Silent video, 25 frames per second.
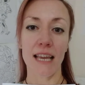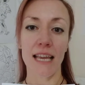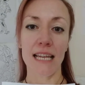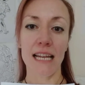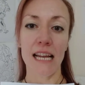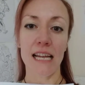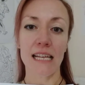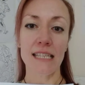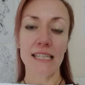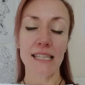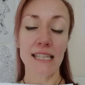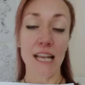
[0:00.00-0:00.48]
in
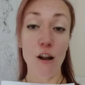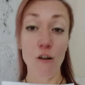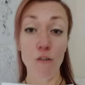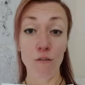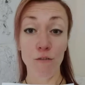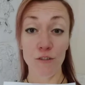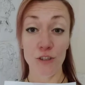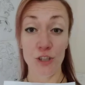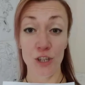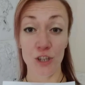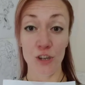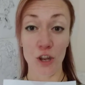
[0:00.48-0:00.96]

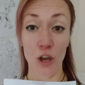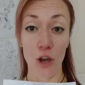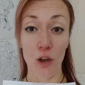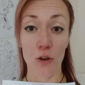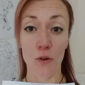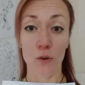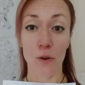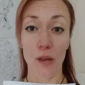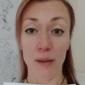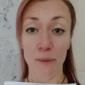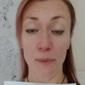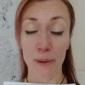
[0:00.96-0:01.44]
itself to
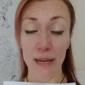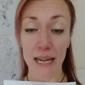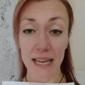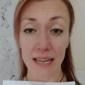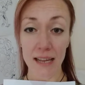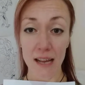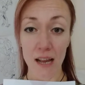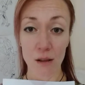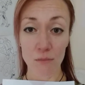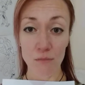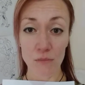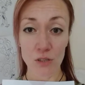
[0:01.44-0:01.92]
know when it
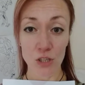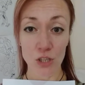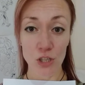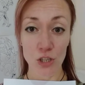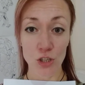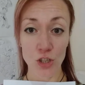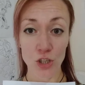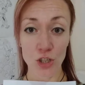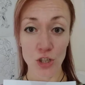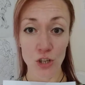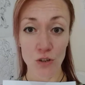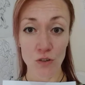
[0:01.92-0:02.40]
comes to
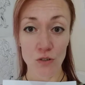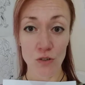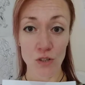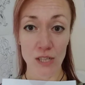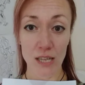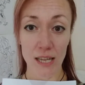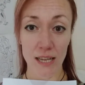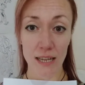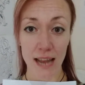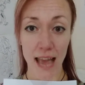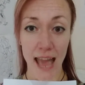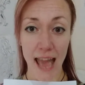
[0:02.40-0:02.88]

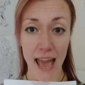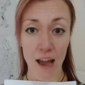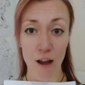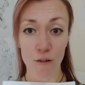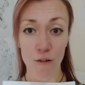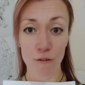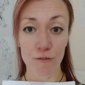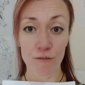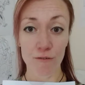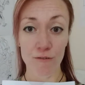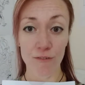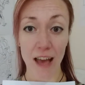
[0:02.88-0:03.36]
choosing our
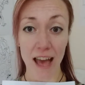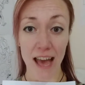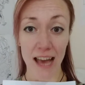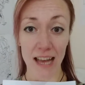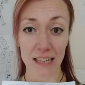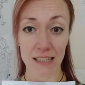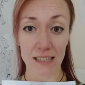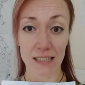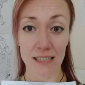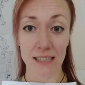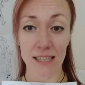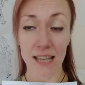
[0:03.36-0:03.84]

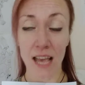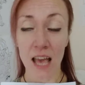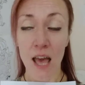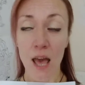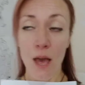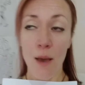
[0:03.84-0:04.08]
fats.